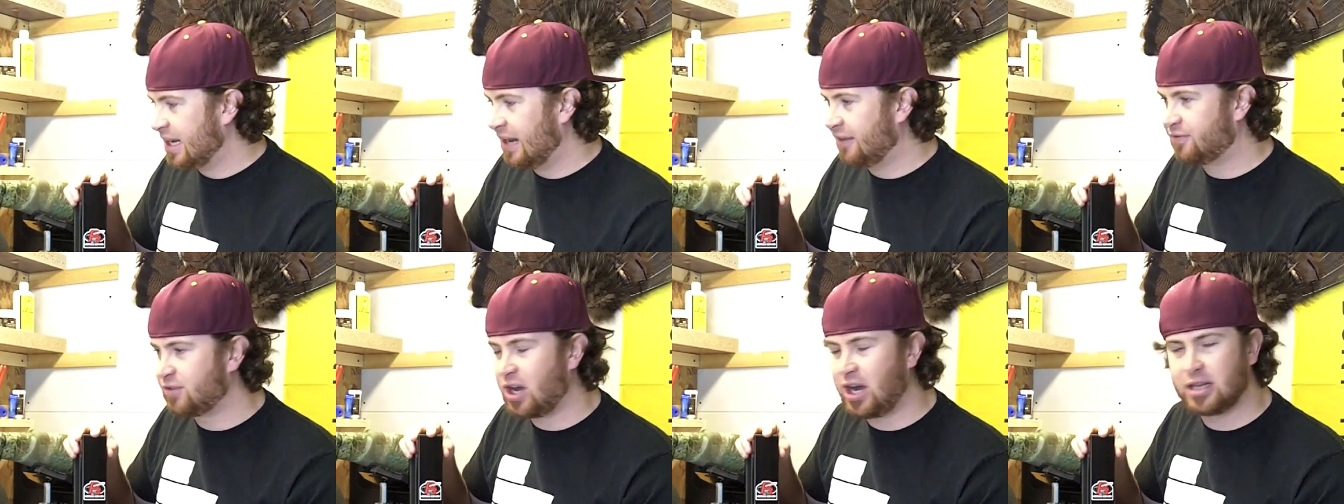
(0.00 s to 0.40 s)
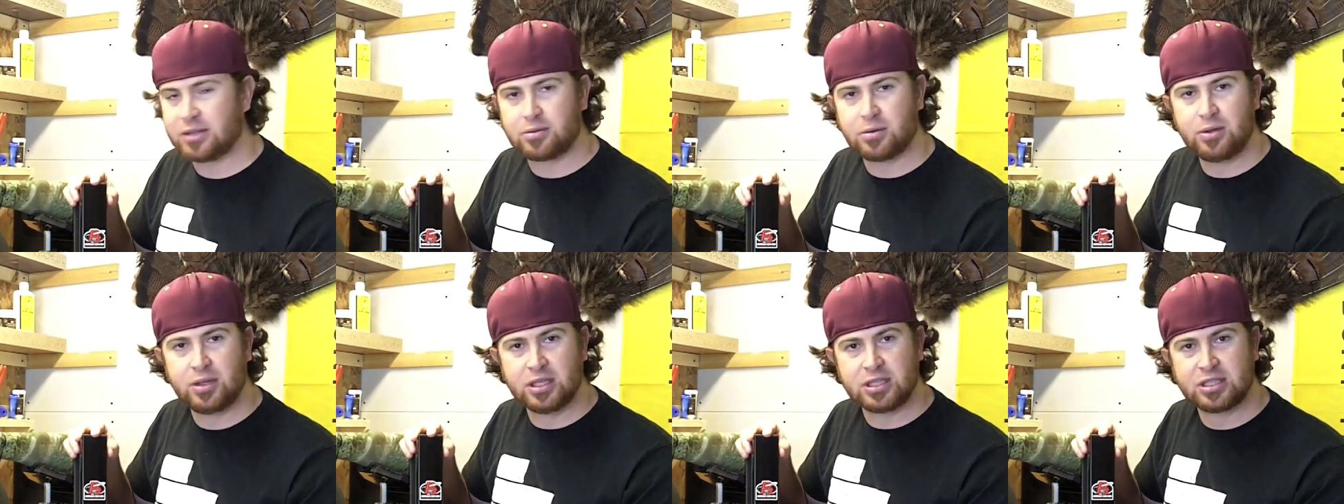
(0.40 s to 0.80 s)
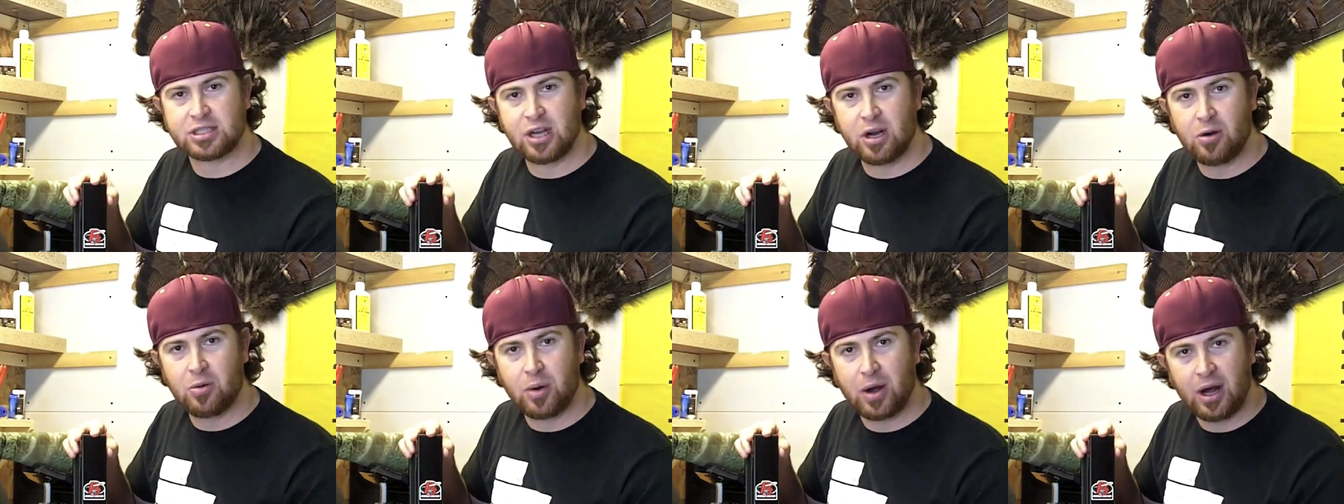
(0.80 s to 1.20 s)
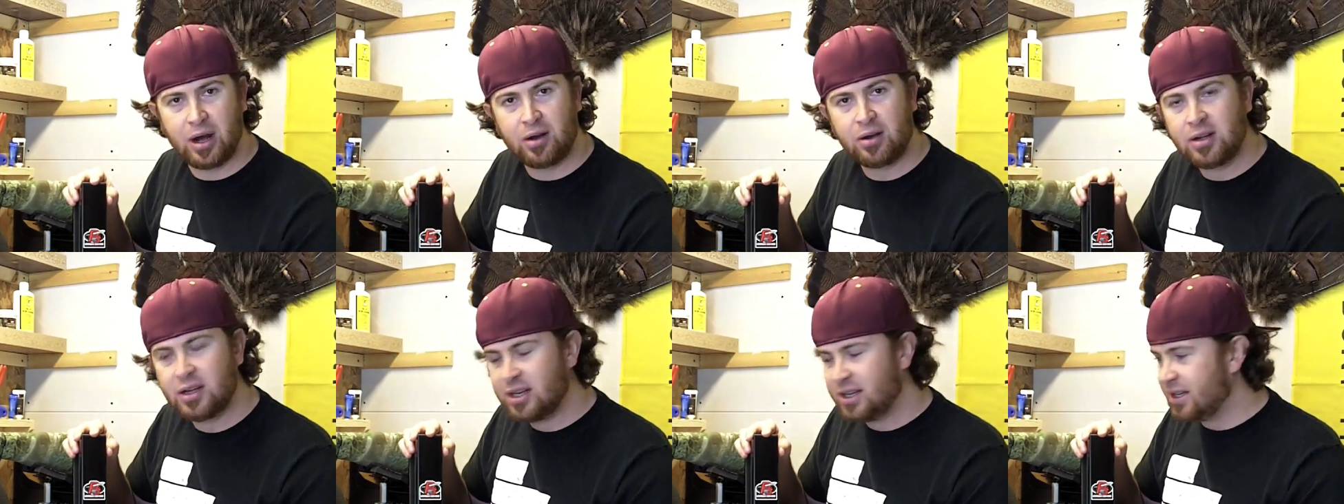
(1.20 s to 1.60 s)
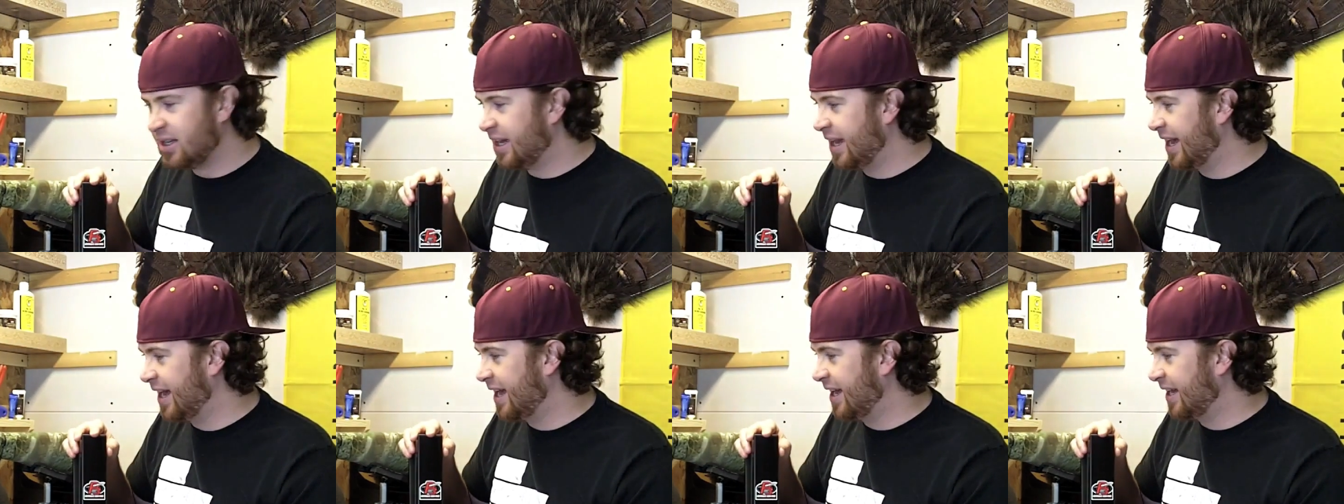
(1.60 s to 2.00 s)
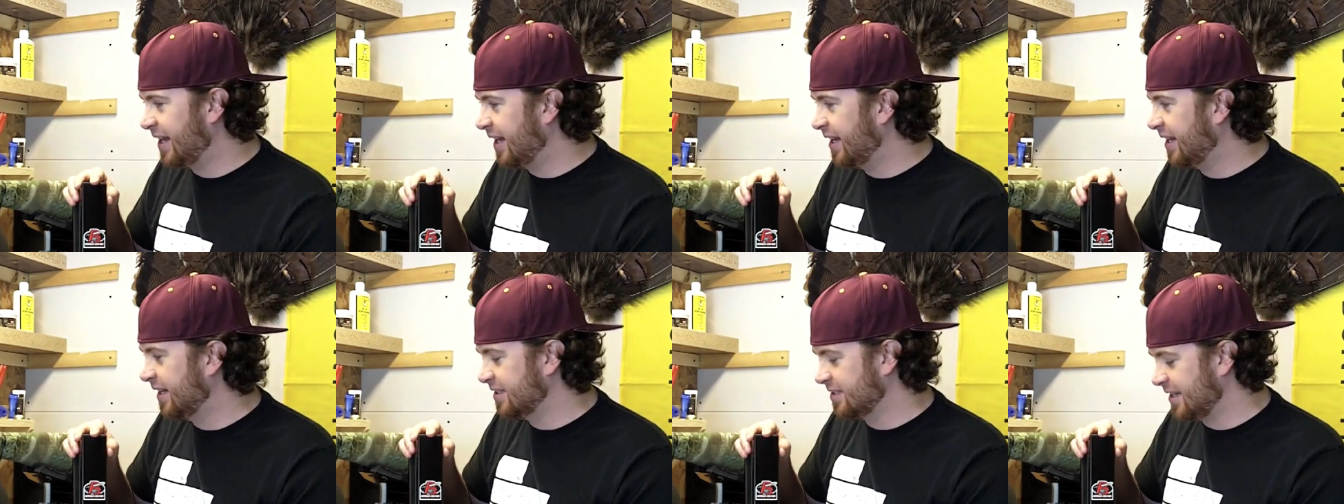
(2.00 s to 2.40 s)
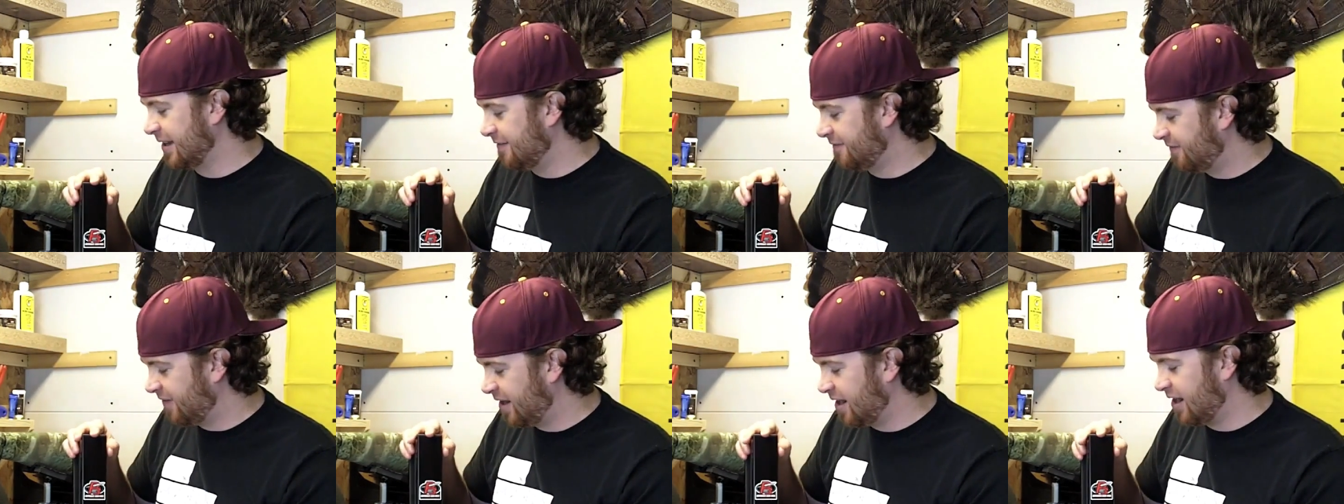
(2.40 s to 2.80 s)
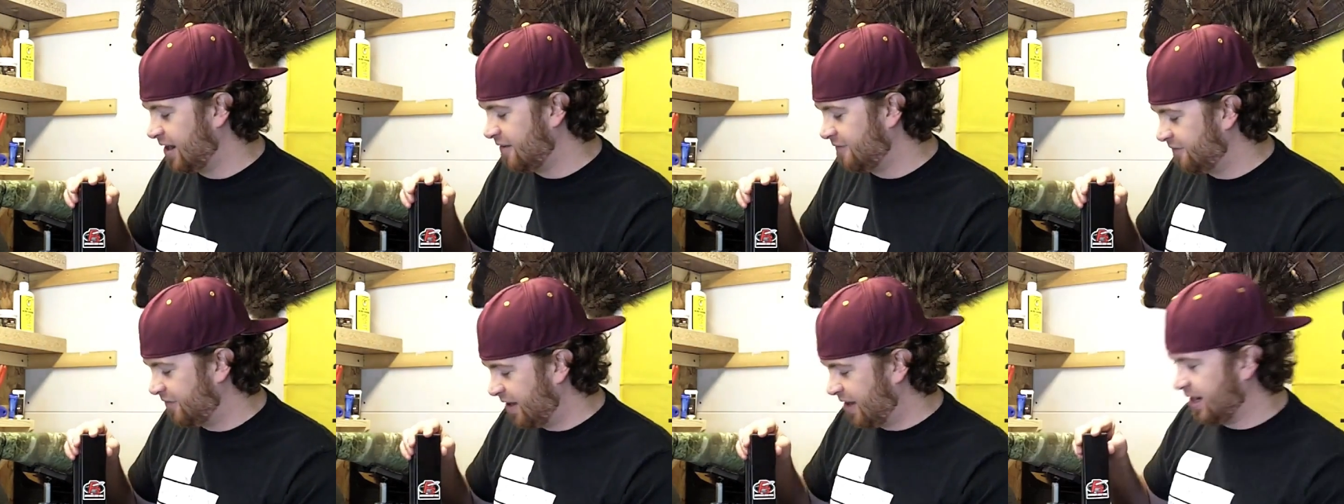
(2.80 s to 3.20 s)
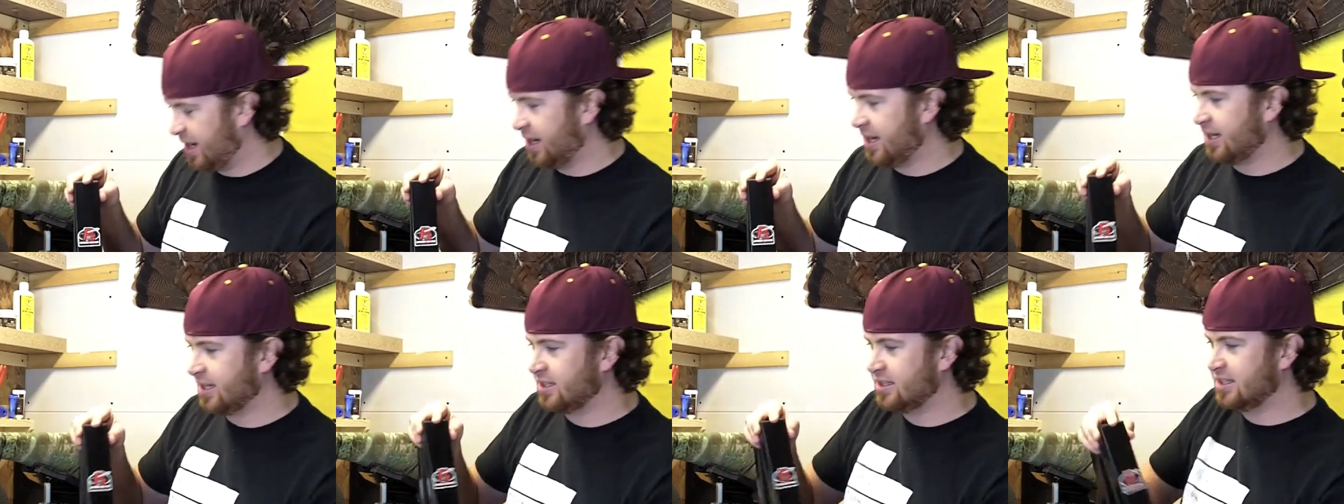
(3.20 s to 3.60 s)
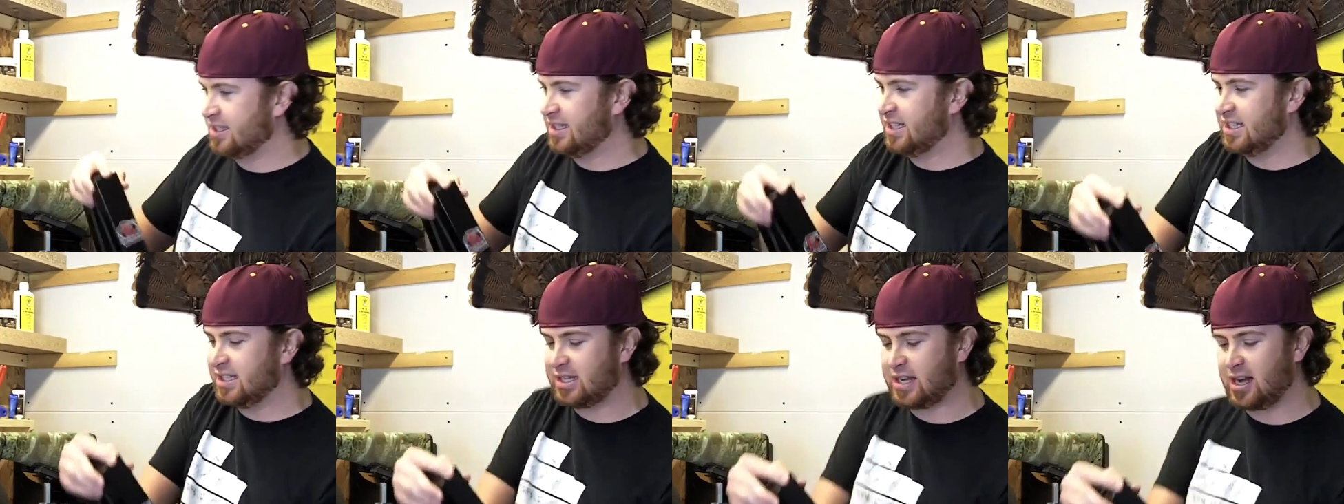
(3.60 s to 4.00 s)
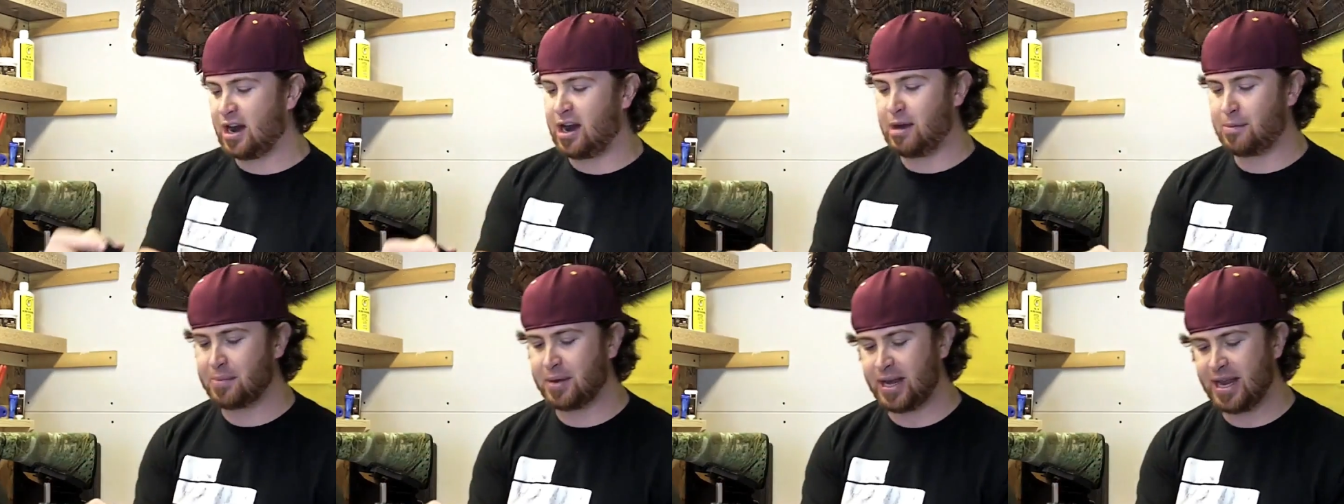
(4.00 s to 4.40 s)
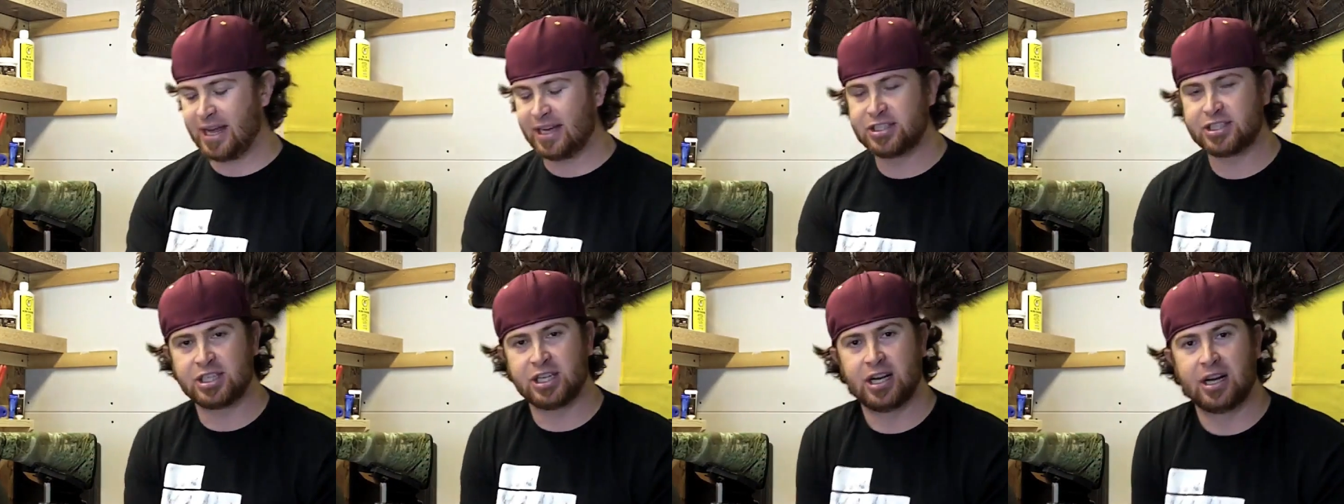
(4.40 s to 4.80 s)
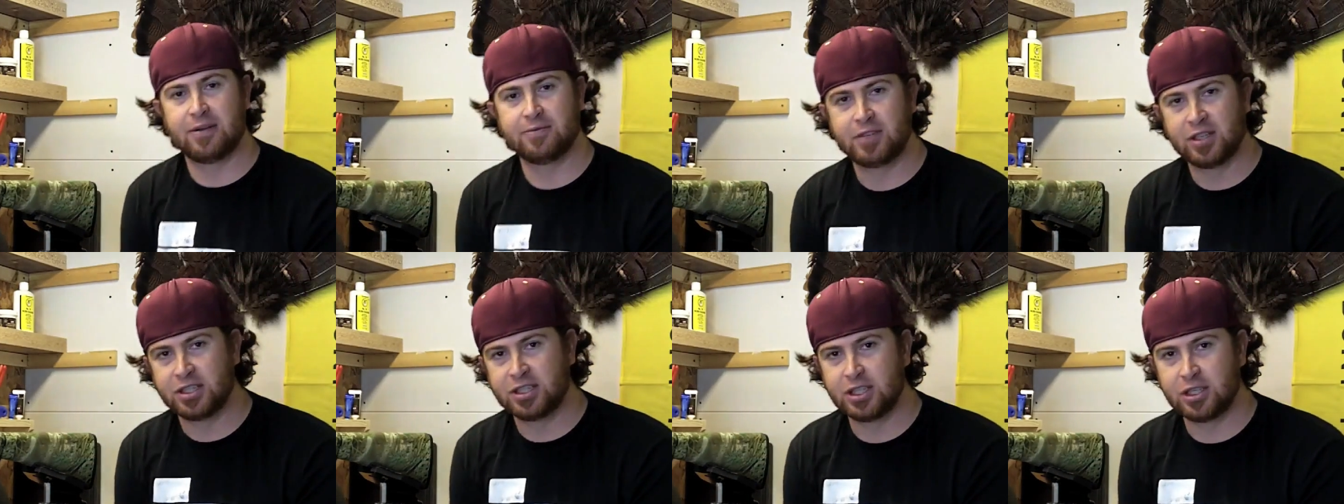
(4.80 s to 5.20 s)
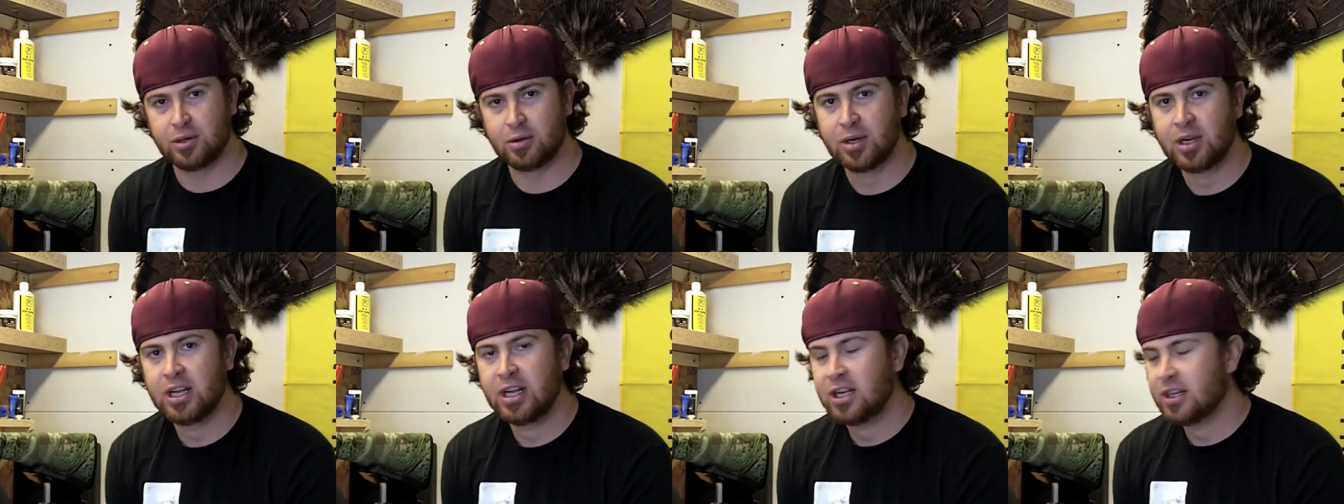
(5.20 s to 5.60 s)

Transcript: have thought through this so well, and it is a very, very neat combination of the two.